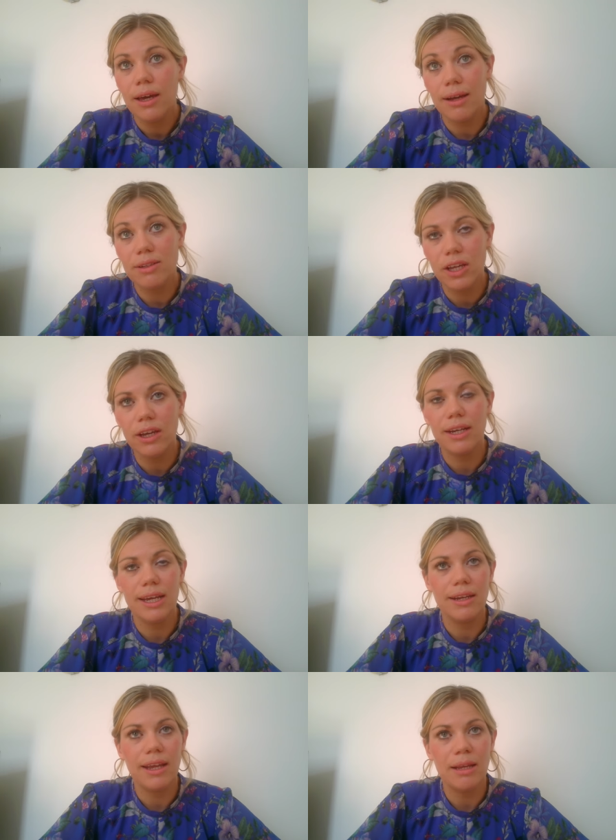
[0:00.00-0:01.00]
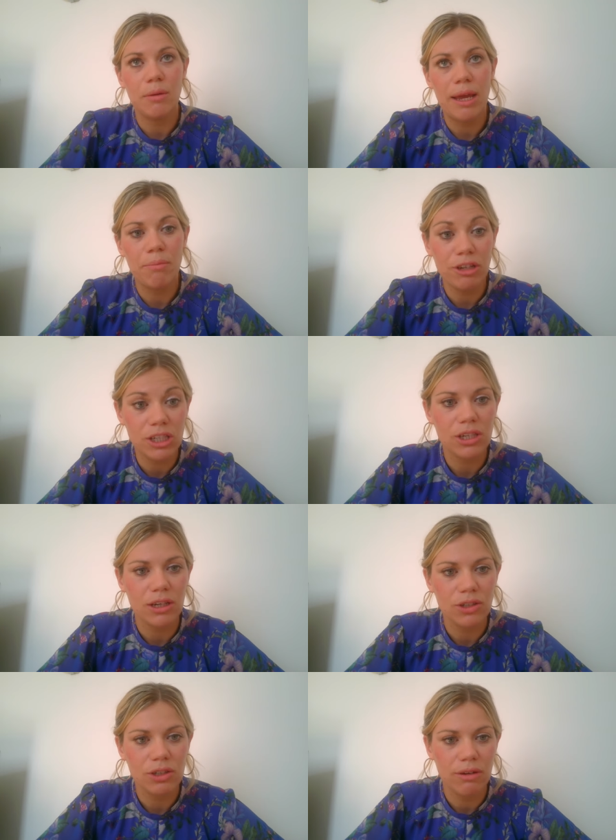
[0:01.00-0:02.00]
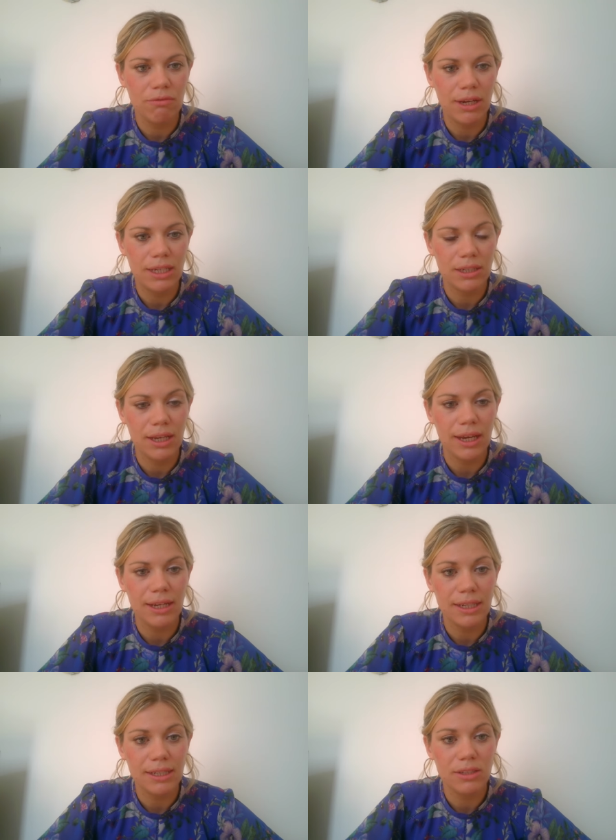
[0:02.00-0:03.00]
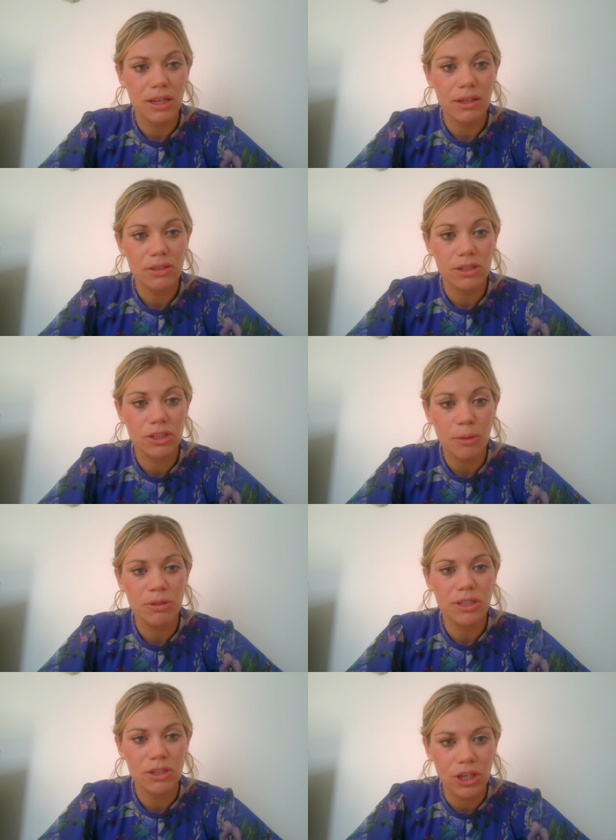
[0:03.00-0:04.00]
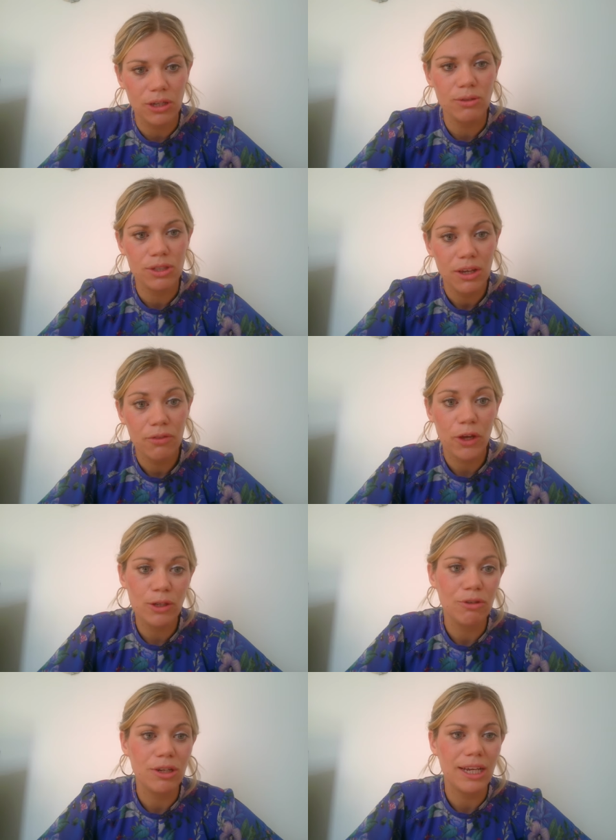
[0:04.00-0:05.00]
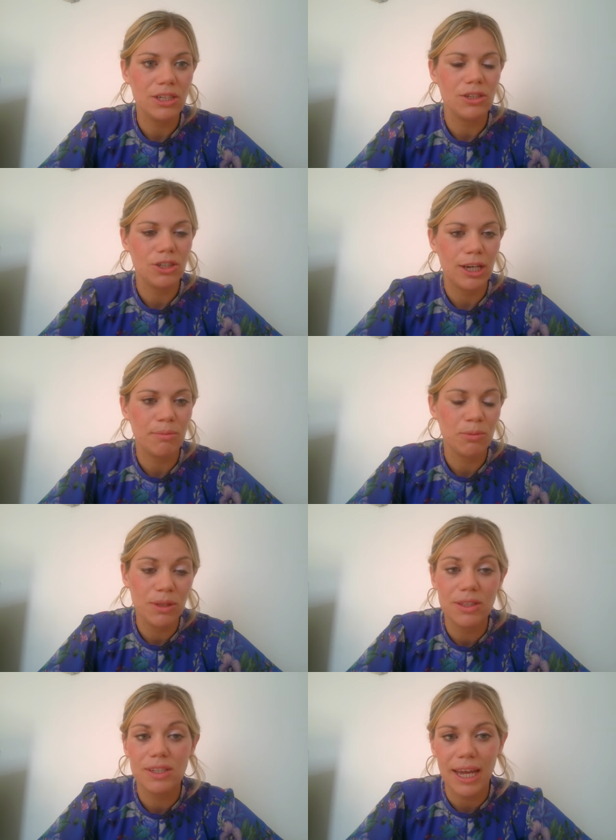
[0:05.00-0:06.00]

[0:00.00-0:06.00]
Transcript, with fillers: uh, certainly in, in in British culture in recent years, is that to substitute those relationships with the